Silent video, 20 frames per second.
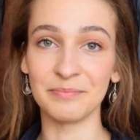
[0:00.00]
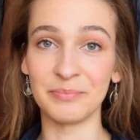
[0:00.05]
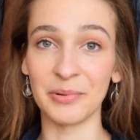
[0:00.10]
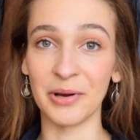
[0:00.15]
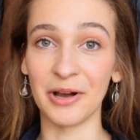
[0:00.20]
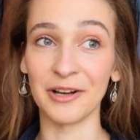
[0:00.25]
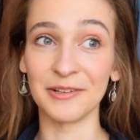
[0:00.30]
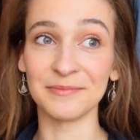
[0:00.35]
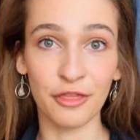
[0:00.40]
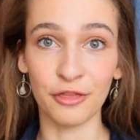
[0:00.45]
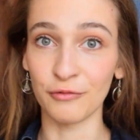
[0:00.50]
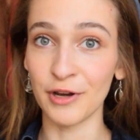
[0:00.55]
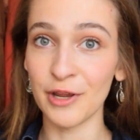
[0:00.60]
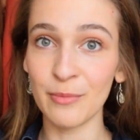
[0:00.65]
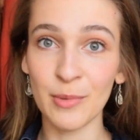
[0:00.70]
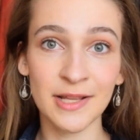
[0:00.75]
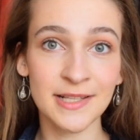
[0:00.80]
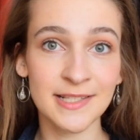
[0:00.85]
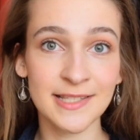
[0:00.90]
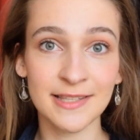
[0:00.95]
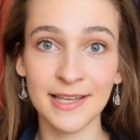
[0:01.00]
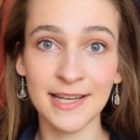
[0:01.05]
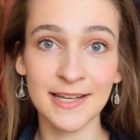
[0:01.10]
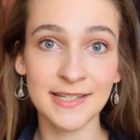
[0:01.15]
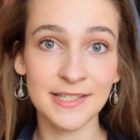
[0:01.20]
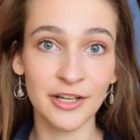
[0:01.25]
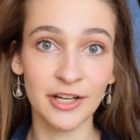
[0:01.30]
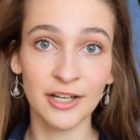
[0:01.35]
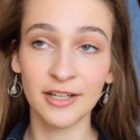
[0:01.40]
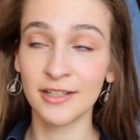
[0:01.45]
But 3 months
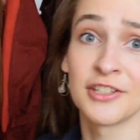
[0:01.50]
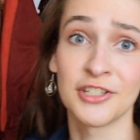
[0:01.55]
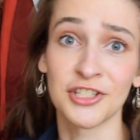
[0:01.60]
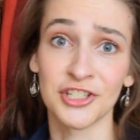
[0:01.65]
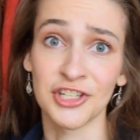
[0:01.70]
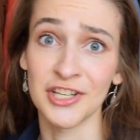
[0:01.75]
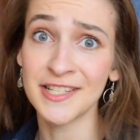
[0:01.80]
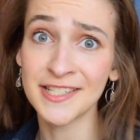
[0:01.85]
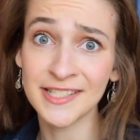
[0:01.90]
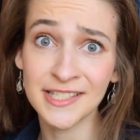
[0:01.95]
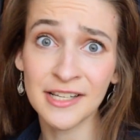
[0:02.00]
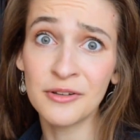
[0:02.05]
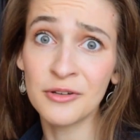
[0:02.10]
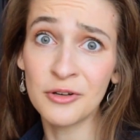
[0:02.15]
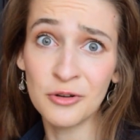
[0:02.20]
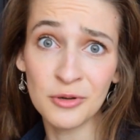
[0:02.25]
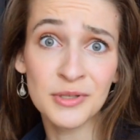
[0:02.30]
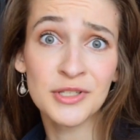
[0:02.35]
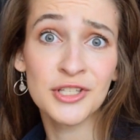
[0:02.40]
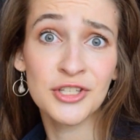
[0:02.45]
later, she's still going